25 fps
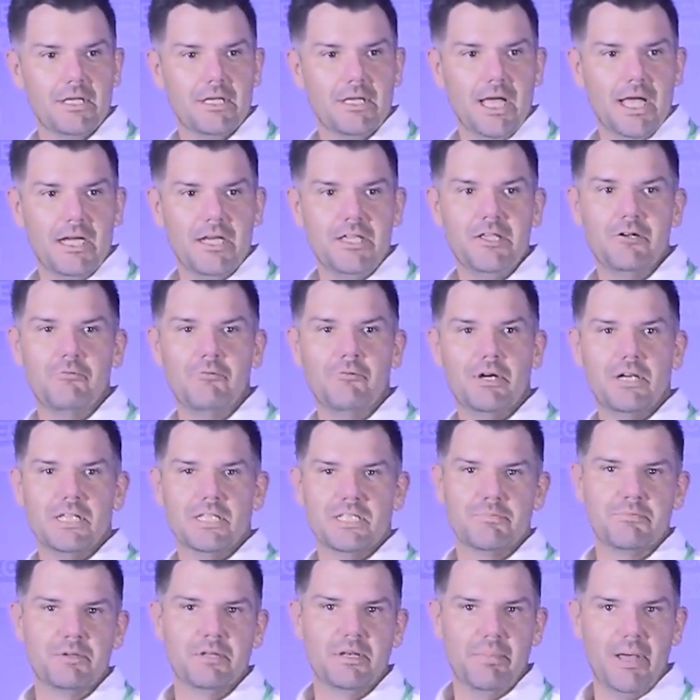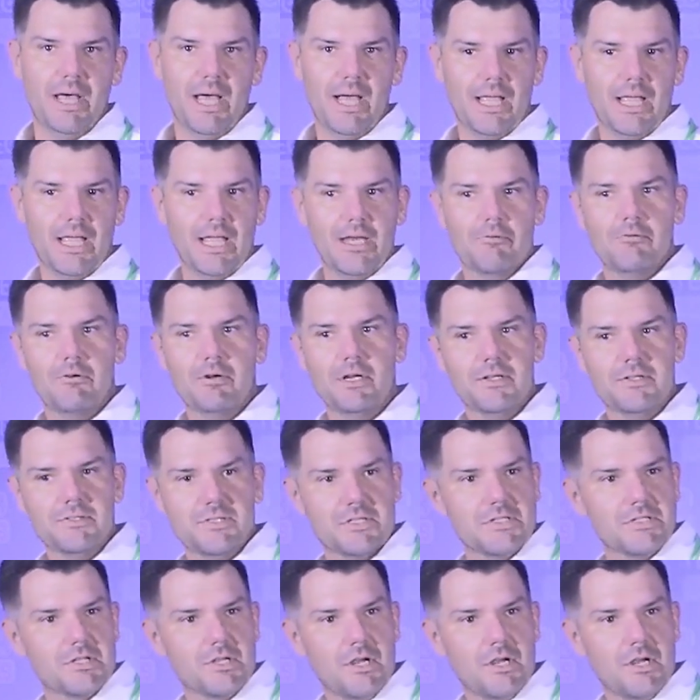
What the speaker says: and you don't want it spitting back anyone else's